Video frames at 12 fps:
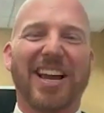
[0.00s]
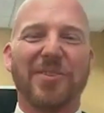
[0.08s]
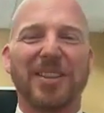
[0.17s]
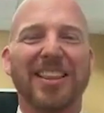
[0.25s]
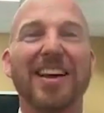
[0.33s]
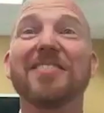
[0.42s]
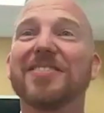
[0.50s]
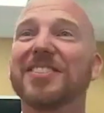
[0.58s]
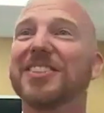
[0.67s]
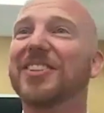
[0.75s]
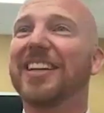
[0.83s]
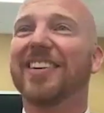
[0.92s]
I would love
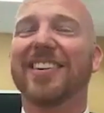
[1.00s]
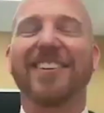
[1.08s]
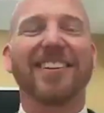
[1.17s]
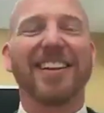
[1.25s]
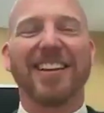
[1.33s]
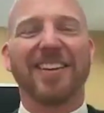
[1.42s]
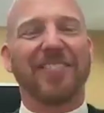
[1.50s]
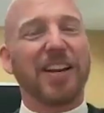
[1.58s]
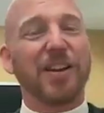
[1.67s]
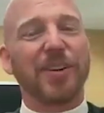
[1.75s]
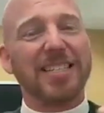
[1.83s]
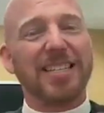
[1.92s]
to hear, if
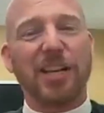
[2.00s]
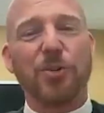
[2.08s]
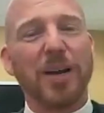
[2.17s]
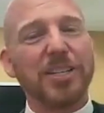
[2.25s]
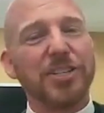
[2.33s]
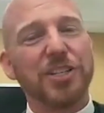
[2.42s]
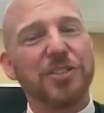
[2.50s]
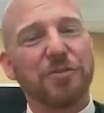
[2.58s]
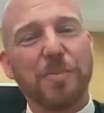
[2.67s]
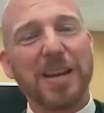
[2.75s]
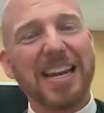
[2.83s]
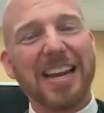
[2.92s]
anyone has any questions
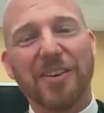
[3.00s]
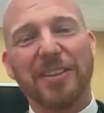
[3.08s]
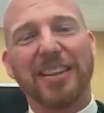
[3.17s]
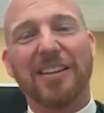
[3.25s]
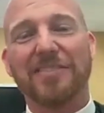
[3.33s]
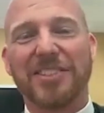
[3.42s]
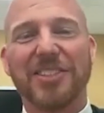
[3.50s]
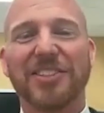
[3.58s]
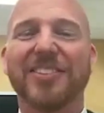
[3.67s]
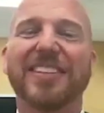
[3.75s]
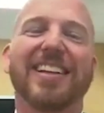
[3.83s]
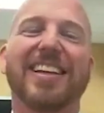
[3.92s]
for me, I would love
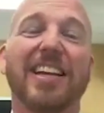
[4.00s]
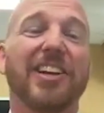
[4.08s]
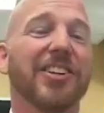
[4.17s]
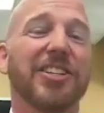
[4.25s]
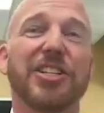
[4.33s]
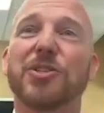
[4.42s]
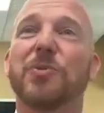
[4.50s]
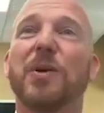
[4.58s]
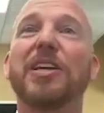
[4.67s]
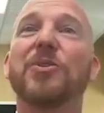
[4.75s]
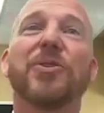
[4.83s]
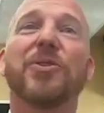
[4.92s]
to hear just what you